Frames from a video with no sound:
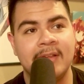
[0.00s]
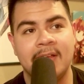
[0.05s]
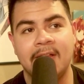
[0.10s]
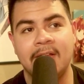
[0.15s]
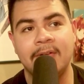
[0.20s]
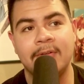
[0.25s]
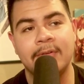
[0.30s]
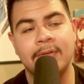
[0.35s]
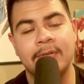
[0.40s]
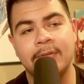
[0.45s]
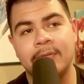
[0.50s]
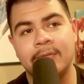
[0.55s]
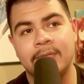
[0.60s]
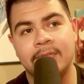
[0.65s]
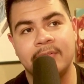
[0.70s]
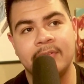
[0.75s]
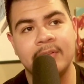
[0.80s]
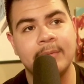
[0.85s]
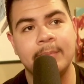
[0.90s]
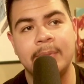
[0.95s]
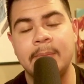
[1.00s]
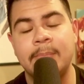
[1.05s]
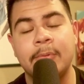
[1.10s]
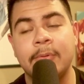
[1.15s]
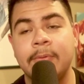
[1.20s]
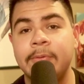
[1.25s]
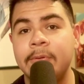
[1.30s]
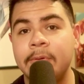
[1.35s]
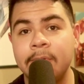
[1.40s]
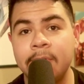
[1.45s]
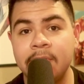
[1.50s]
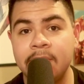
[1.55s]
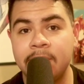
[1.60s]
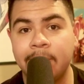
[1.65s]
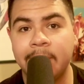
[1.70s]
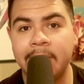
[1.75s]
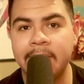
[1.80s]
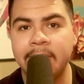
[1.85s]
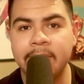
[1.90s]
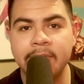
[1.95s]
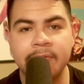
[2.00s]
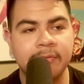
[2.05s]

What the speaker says: I know some people do as well,